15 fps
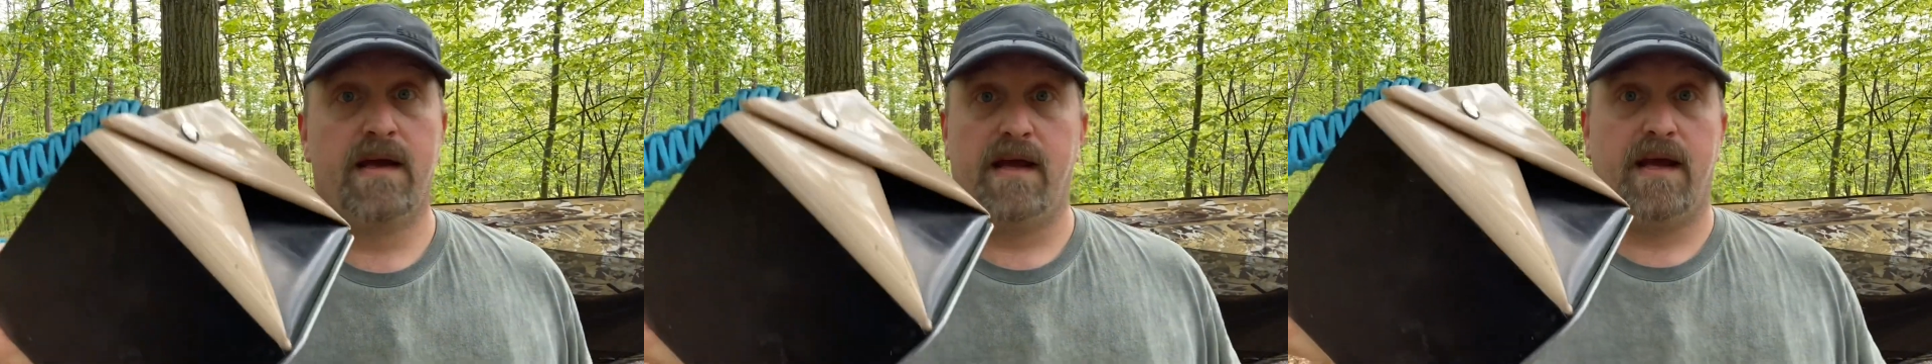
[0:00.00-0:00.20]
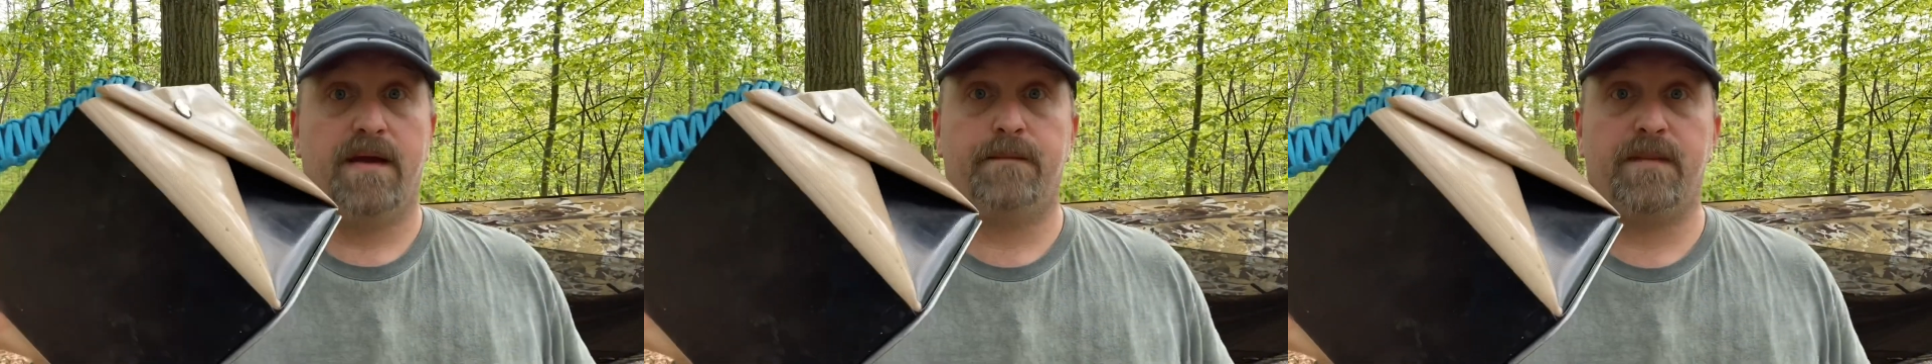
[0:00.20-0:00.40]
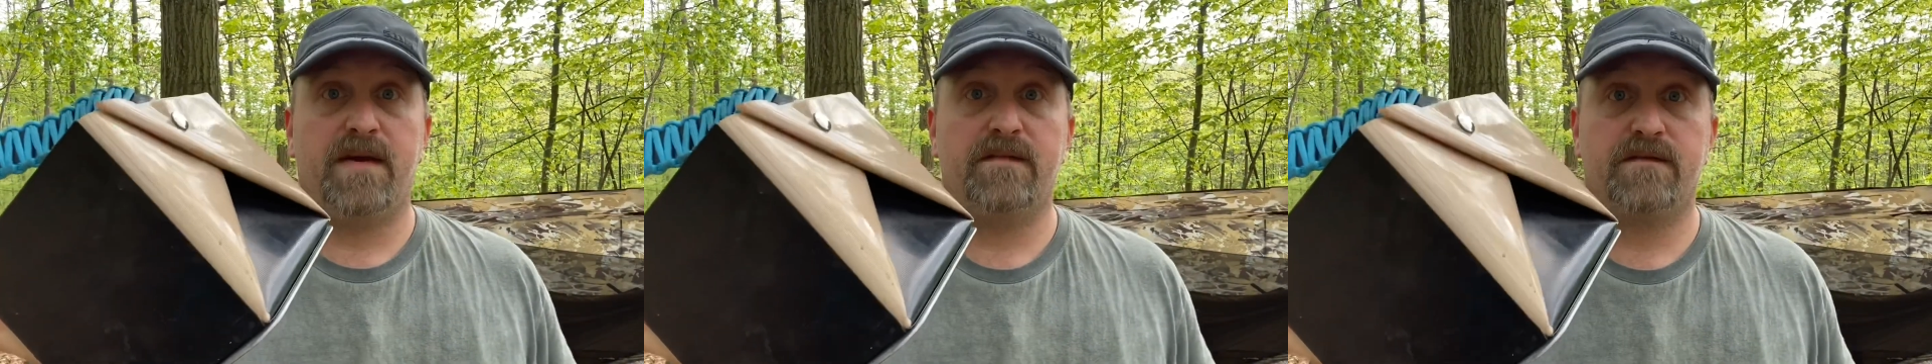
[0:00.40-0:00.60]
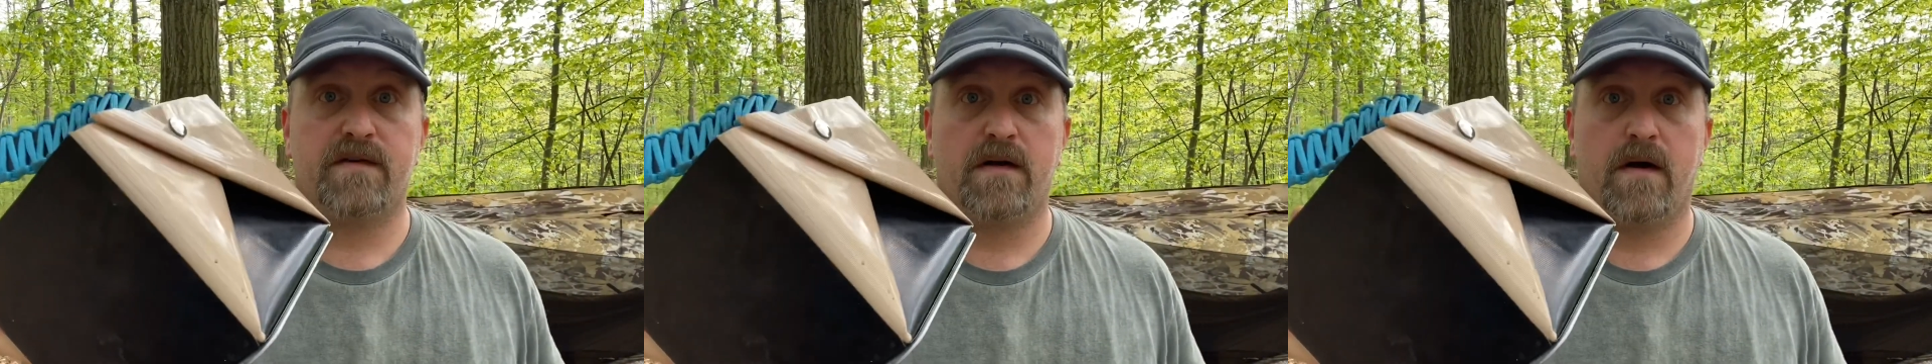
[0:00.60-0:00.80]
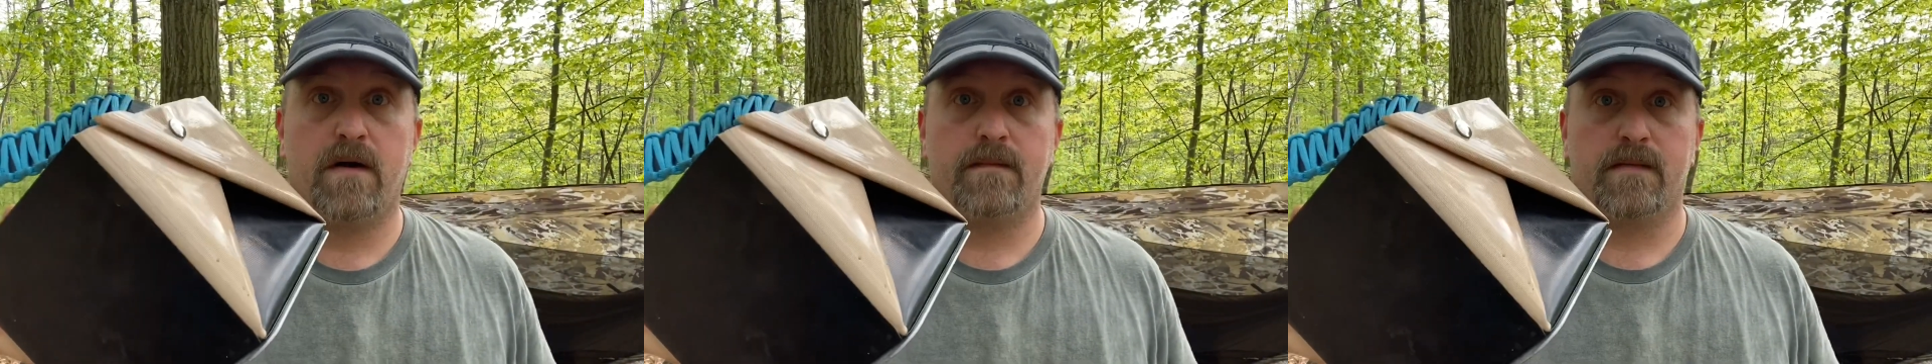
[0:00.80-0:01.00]
it'd be
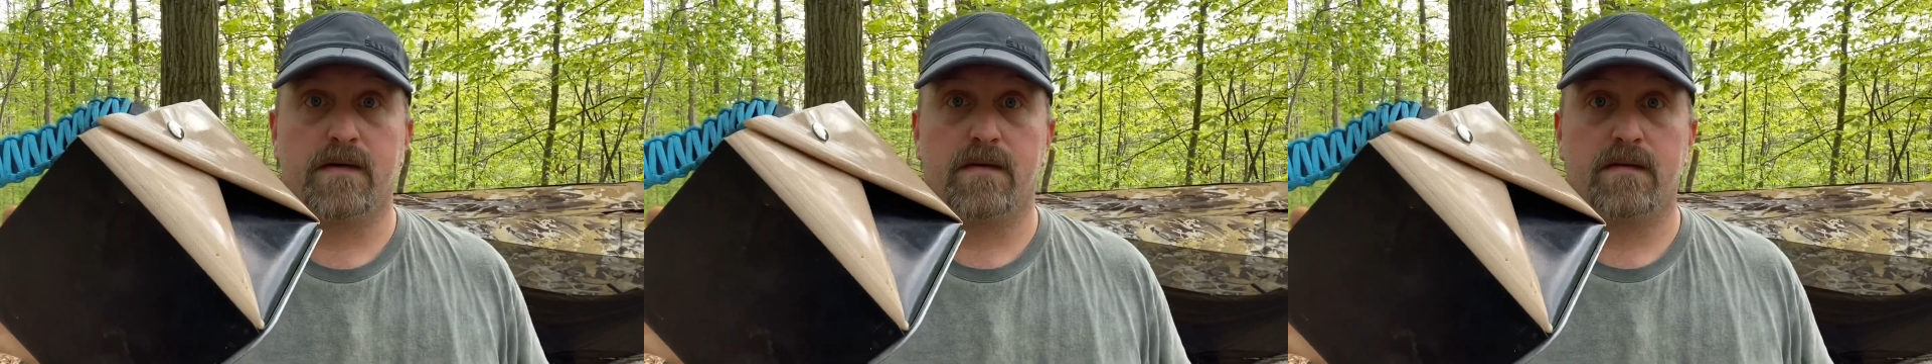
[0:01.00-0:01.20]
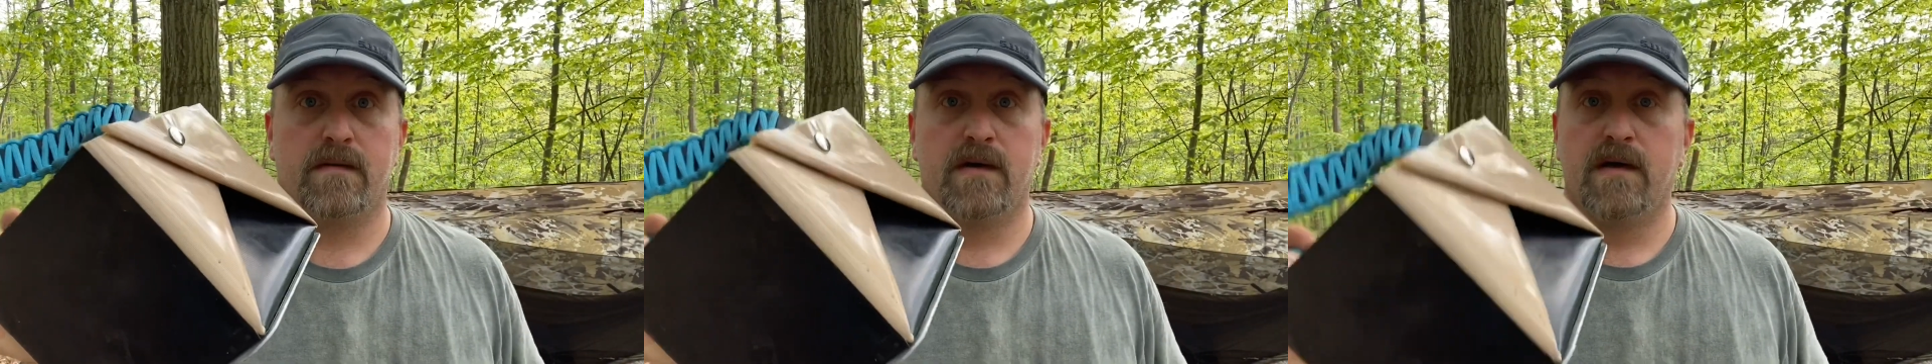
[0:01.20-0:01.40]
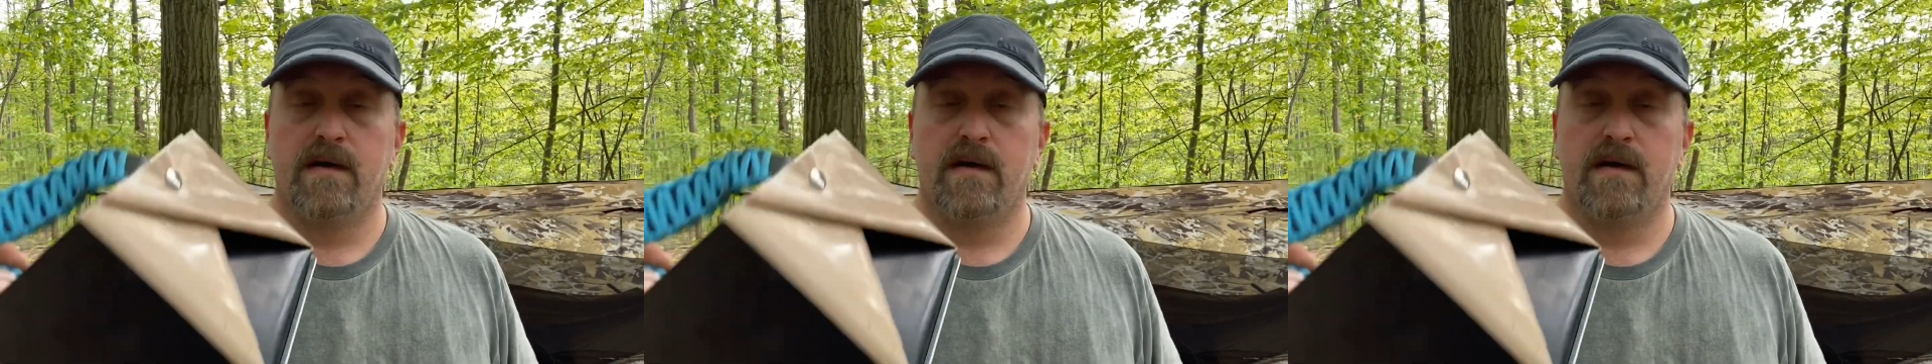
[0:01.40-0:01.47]
phenomenal.